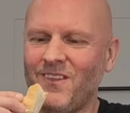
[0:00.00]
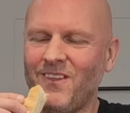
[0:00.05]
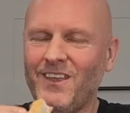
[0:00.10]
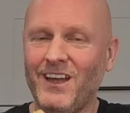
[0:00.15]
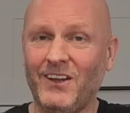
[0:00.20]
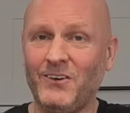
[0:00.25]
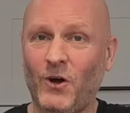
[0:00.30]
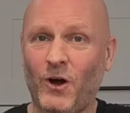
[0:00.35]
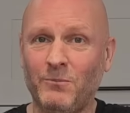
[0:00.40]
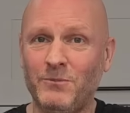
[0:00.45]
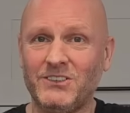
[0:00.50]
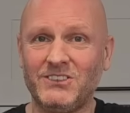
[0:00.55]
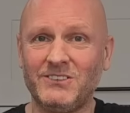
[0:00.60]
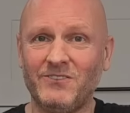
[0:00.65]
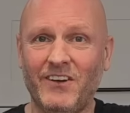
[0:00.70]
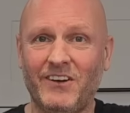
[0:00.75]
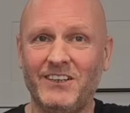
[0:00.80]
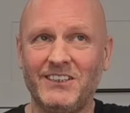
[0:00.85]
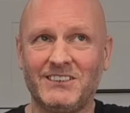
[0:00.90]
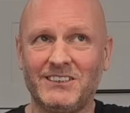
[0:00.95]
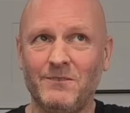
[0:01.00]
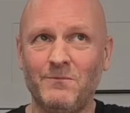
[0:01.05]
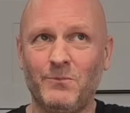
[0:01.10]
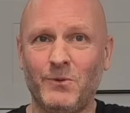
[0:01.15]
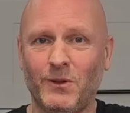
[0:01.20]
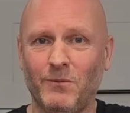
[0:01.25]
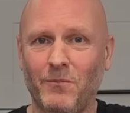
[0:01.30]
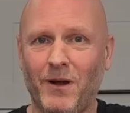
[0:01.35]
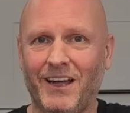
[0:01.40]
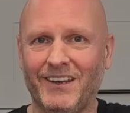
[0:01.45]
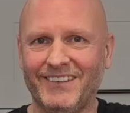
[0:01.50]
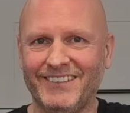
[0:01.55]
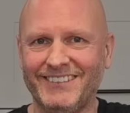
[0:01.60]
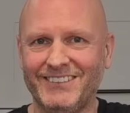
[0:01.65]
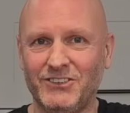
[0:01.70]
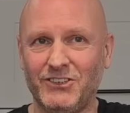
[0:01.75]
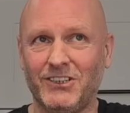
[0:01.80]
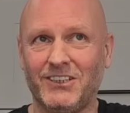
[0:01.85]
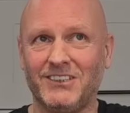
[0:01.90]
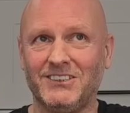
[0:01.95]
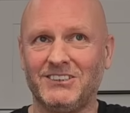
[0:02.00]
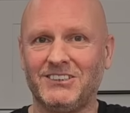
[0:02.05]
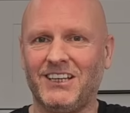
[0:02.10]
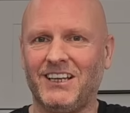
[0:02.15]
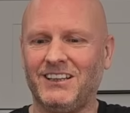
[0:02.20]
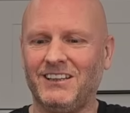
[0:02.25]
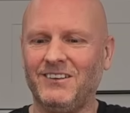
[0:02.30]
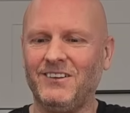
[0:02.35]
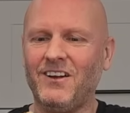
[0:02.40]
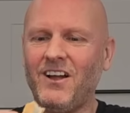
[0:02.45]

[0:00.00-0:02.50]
I'm a very simple man, as you can tell.